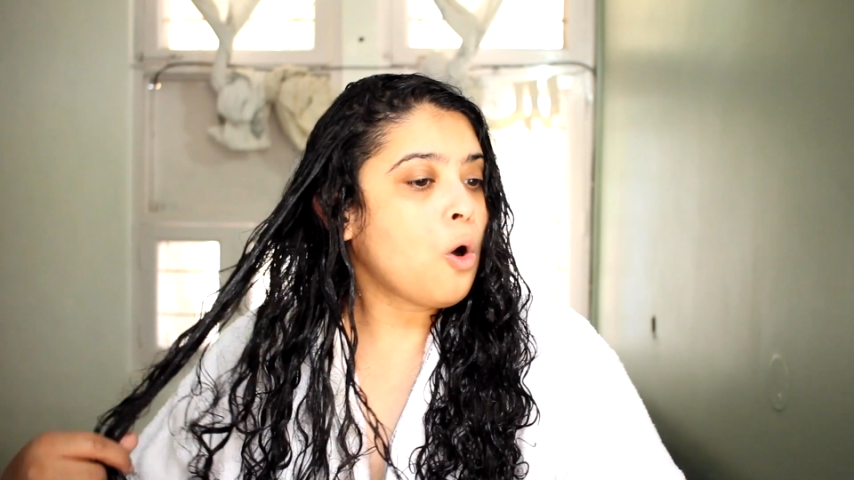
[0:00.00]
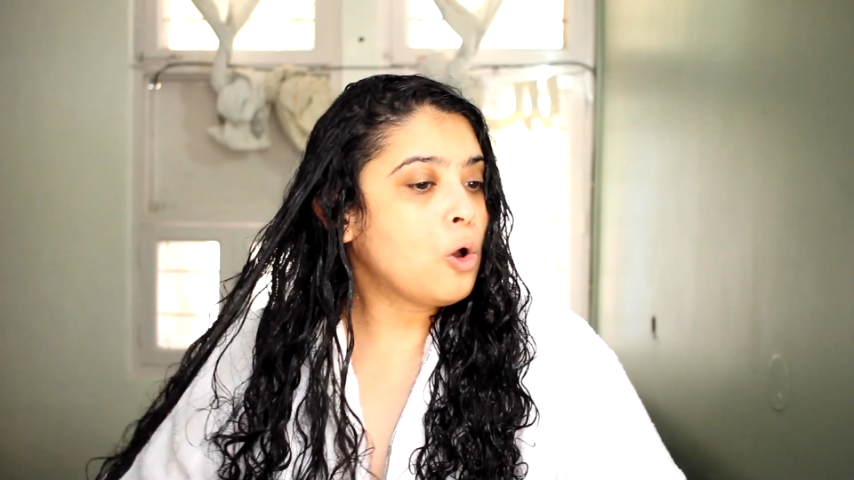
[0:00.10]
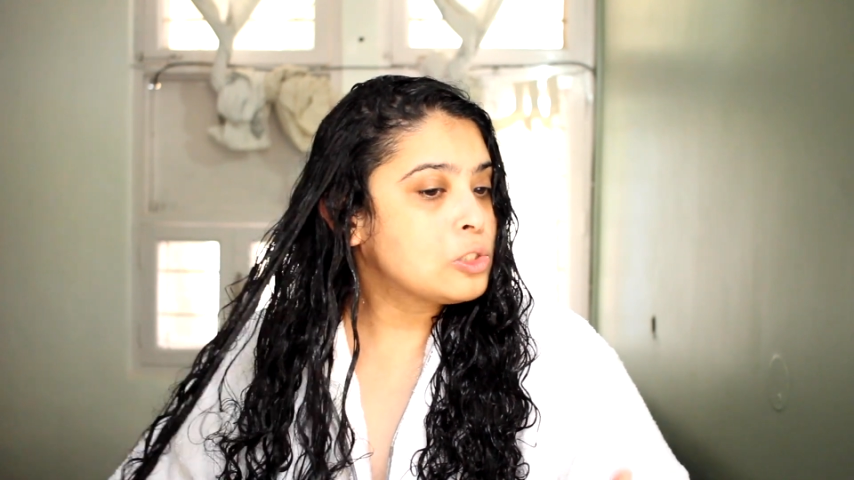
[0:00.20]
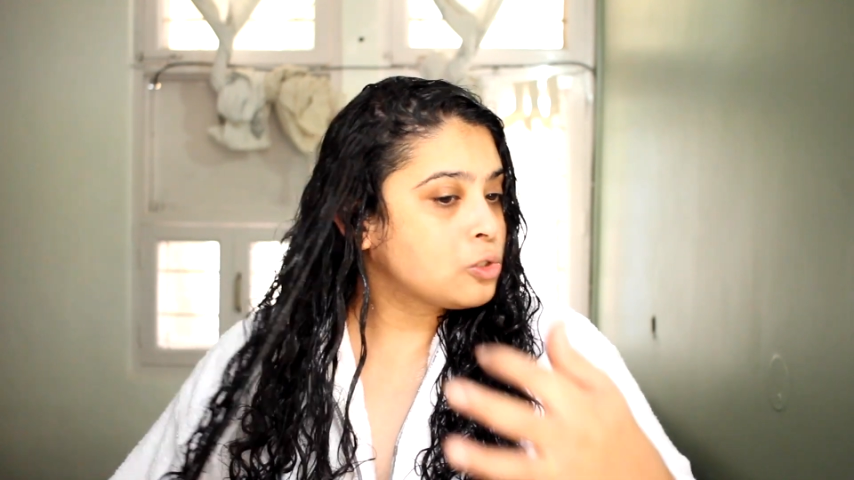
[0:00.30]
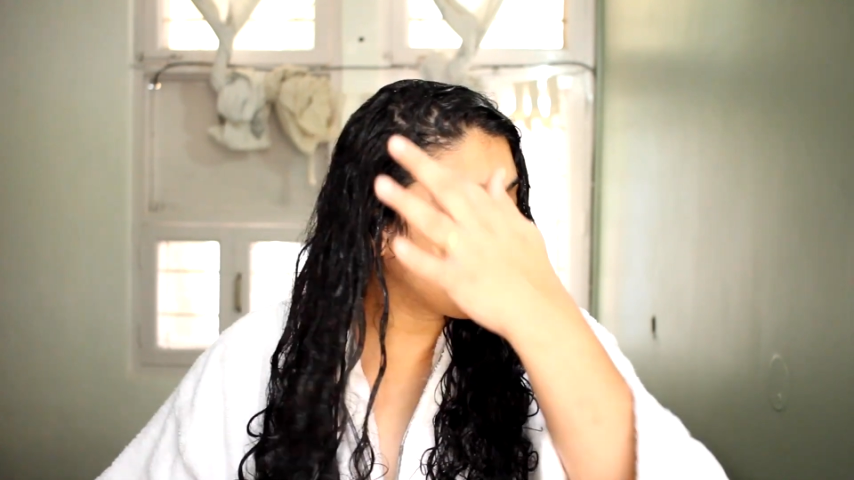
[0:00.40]

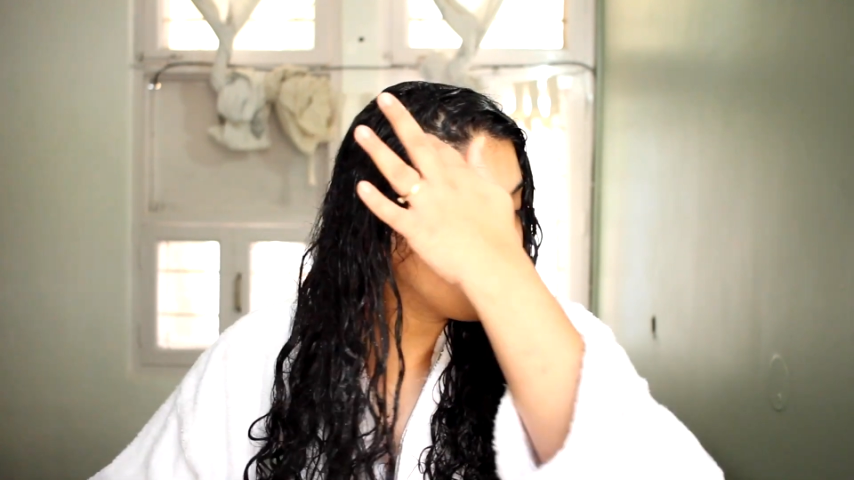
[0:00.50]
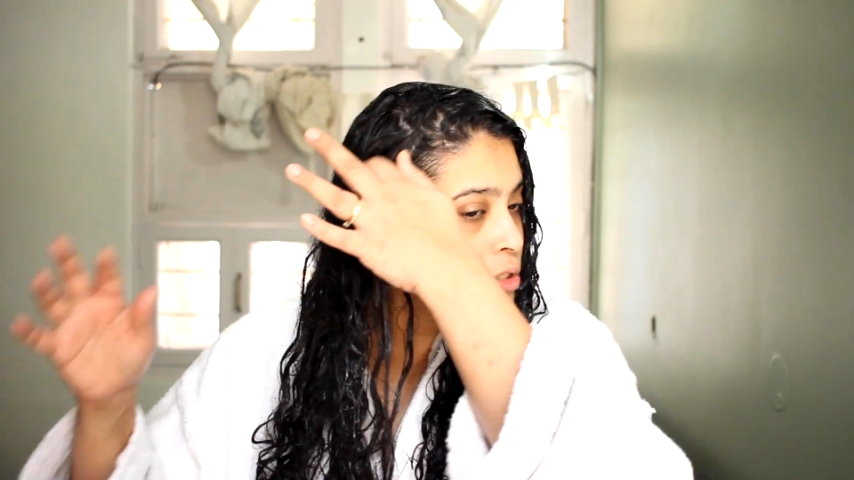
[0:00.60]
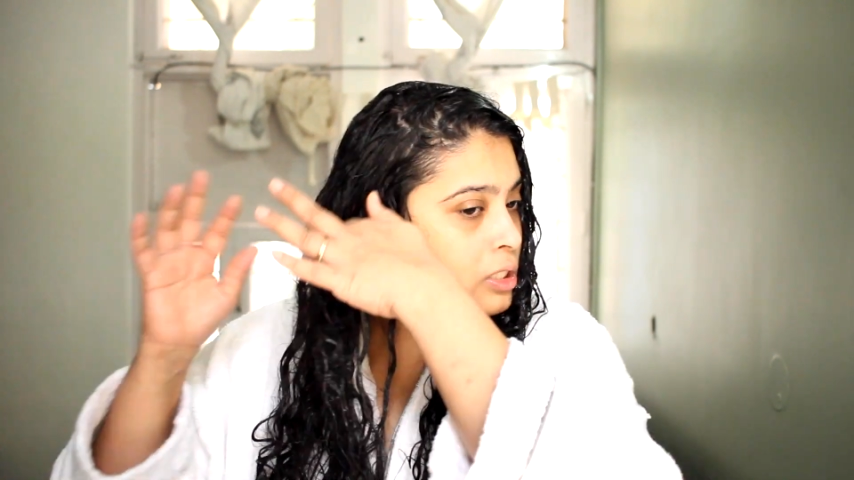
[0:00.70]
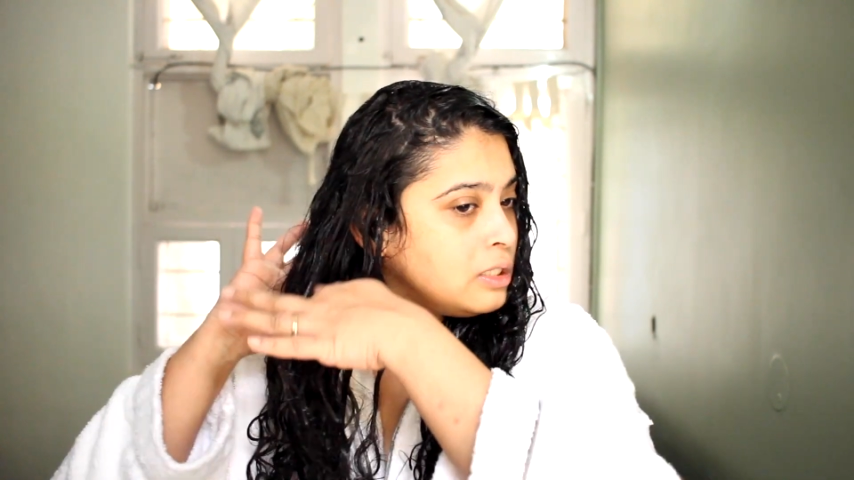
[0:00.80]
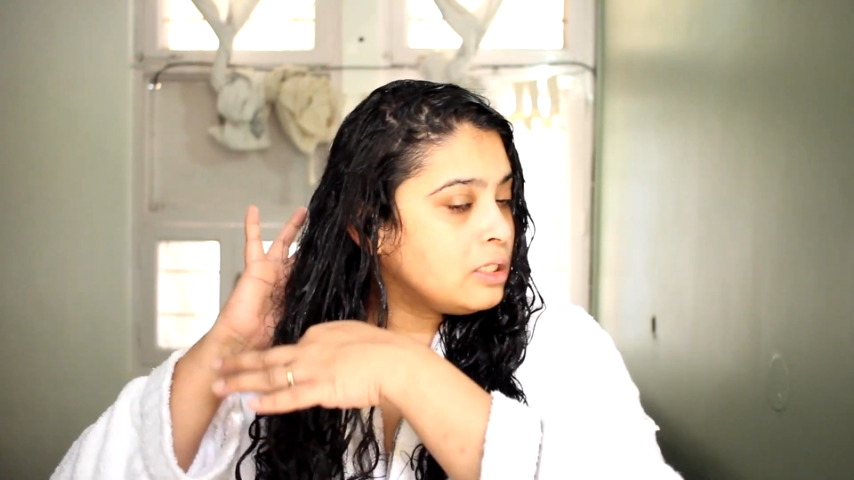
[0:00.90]
Also, you
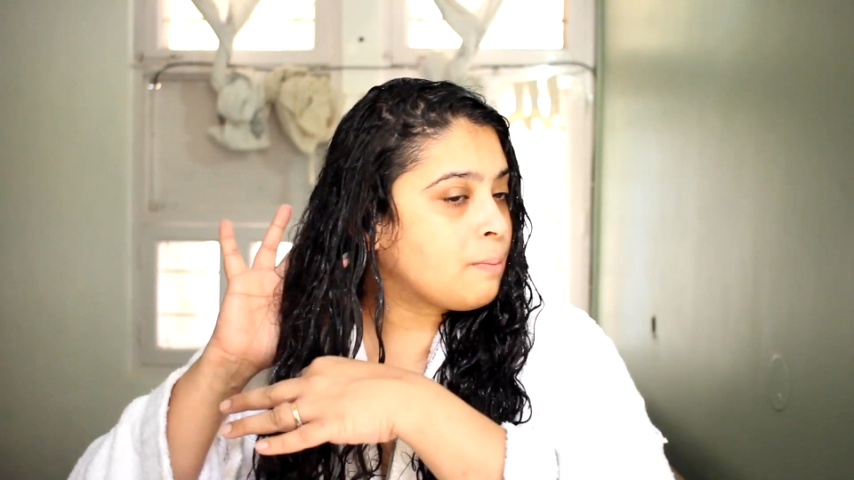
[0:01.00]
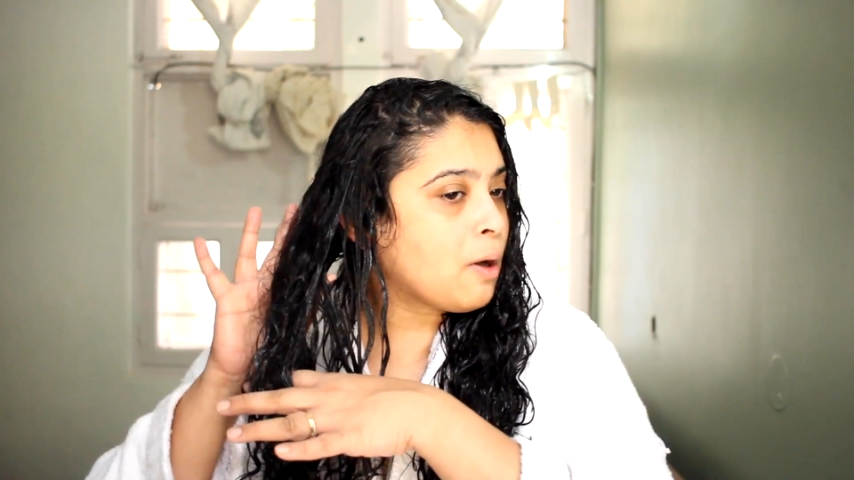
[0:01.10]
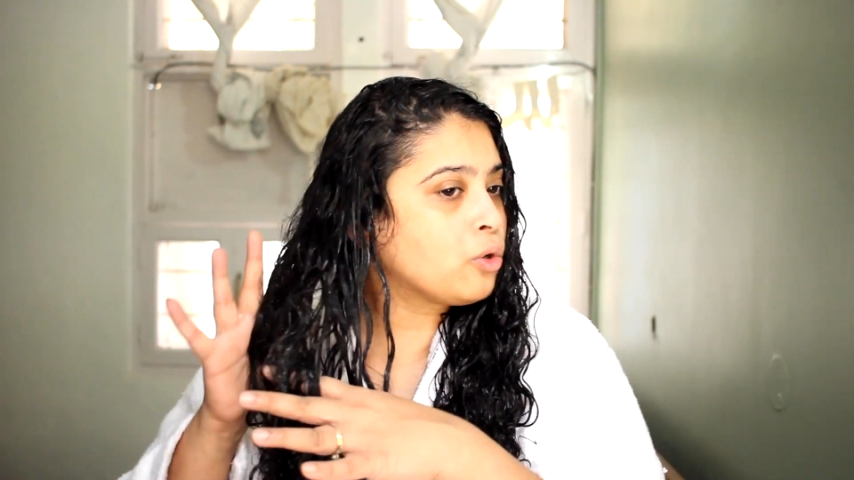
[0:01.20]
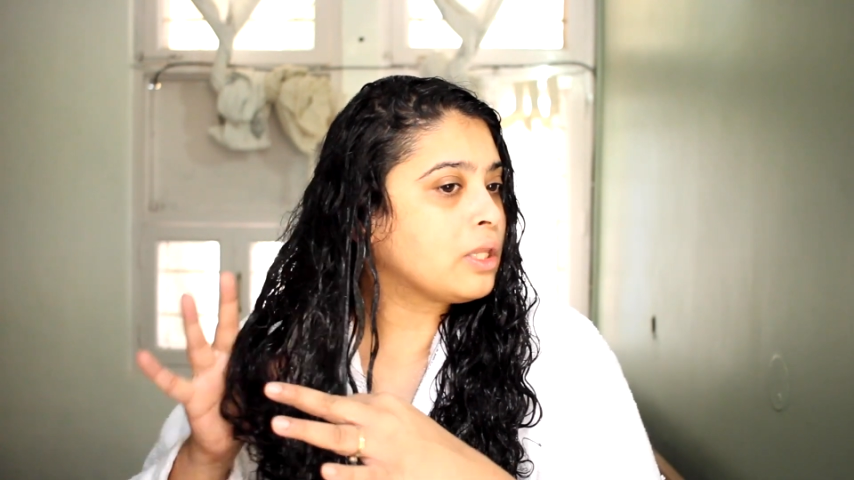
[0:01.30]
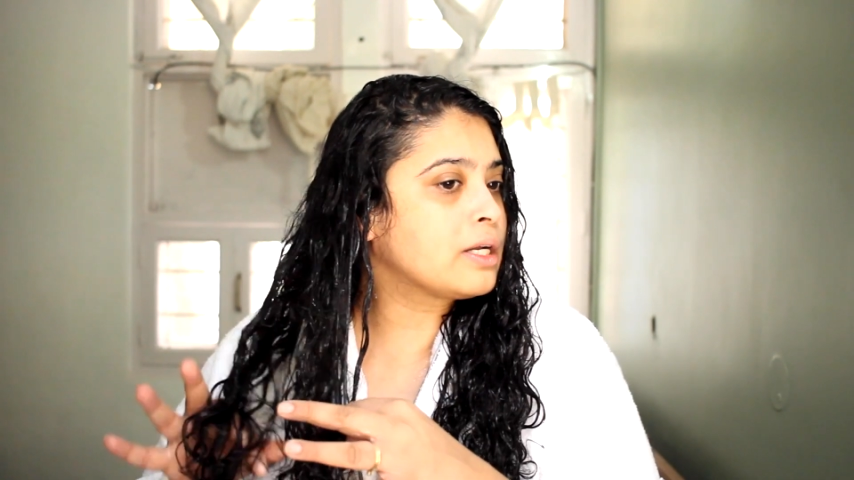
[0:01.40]
see the amount